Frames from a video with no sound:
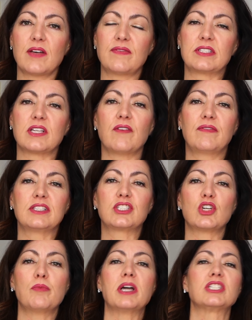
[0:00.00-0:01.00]
Love this outfit
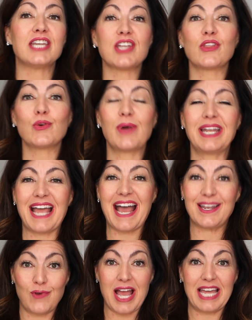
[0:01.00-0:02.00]
so much. Another way to
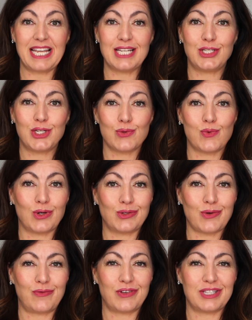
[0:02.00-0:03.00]
add red into your
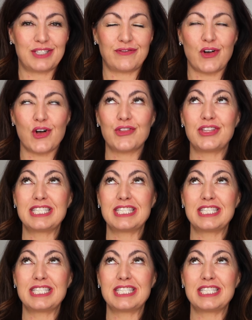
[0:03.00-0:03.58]
wardrobe for this fall.